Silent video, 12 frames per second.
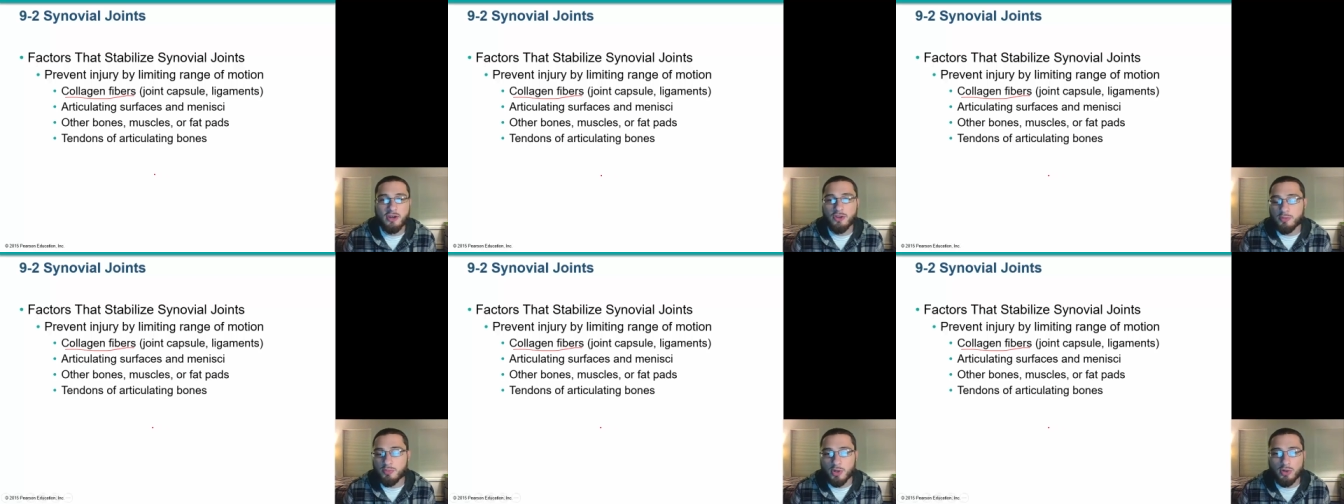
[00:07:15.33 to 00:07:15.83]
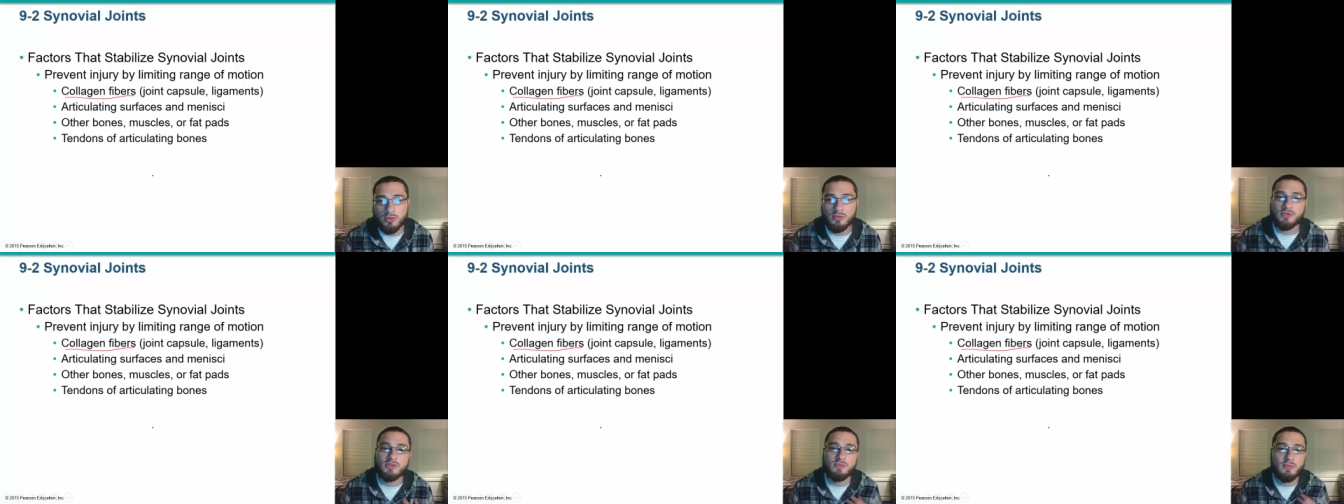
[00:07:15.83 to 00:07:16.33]
other
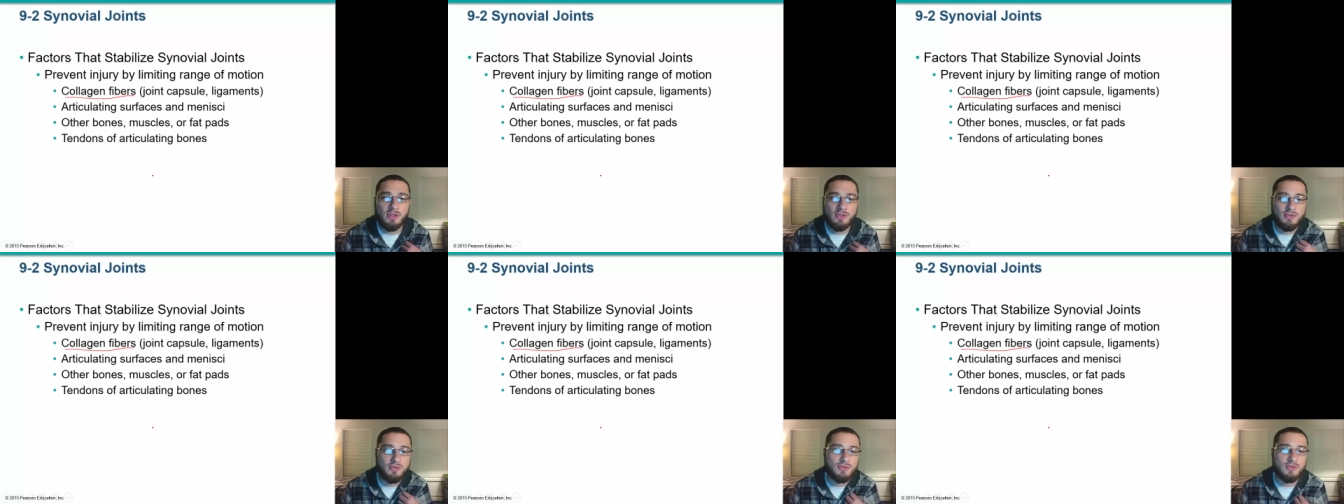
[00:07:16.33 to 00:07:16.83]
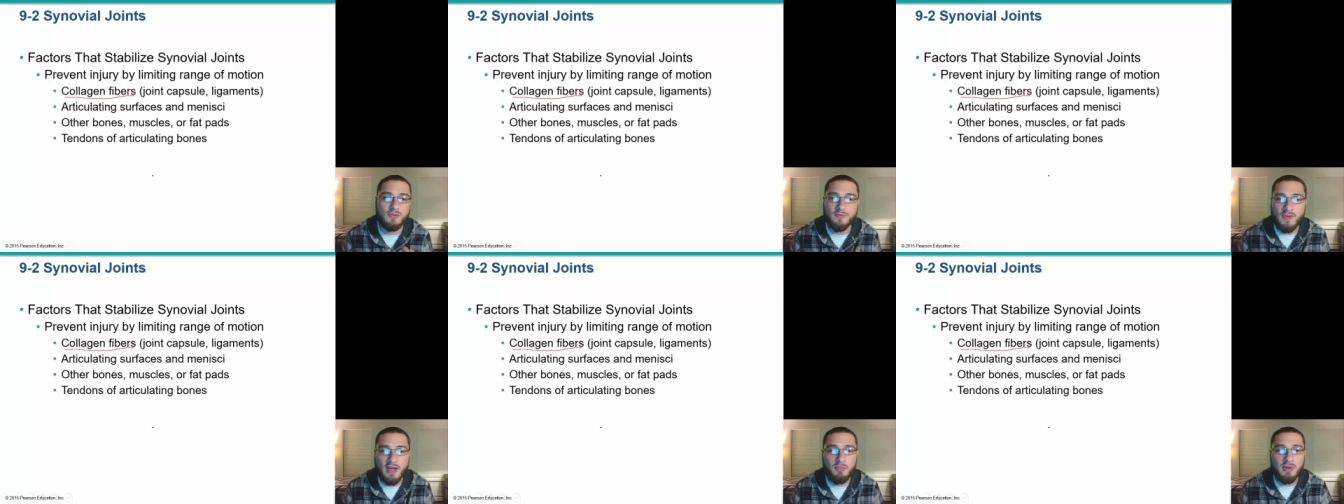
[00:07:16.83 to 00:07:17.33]
bones, muscles, or
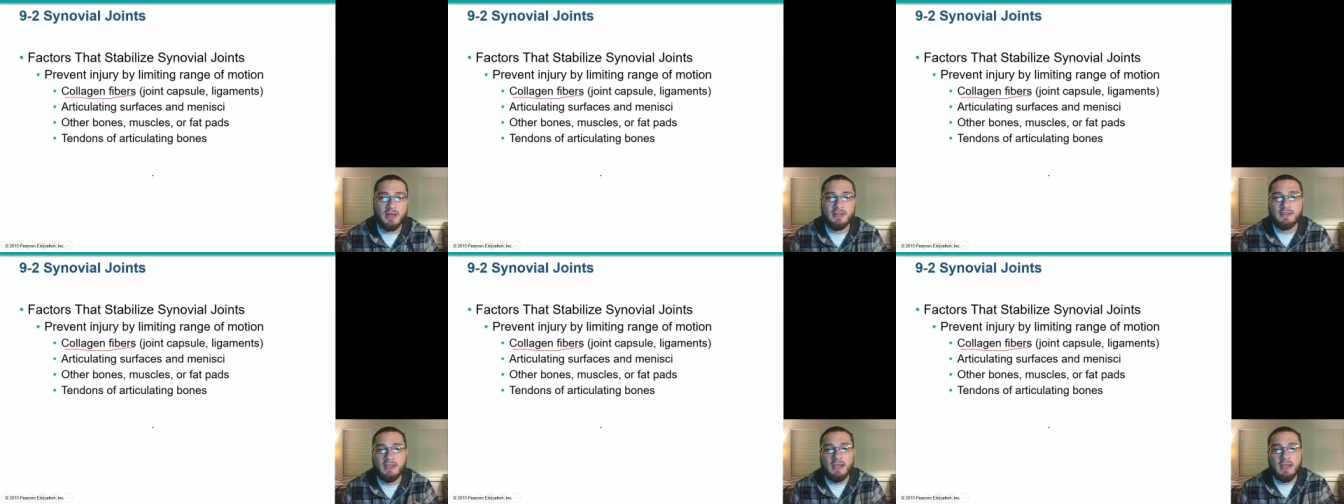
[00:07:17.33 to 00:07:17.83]
fat pads,